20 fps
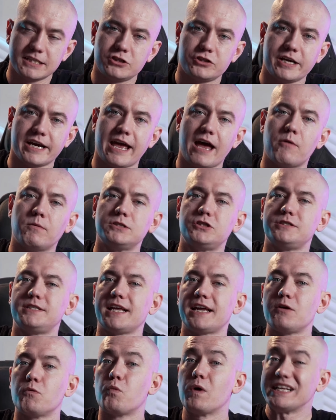let's check out what you
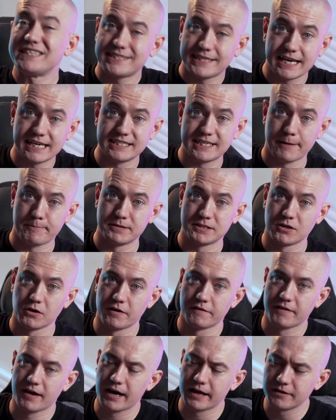said in Wednesday's
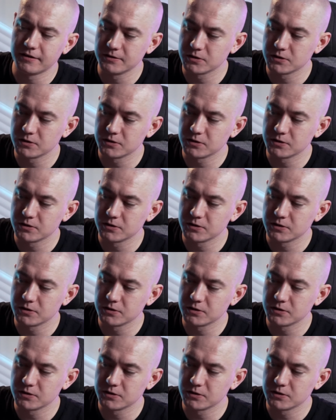episode of Hot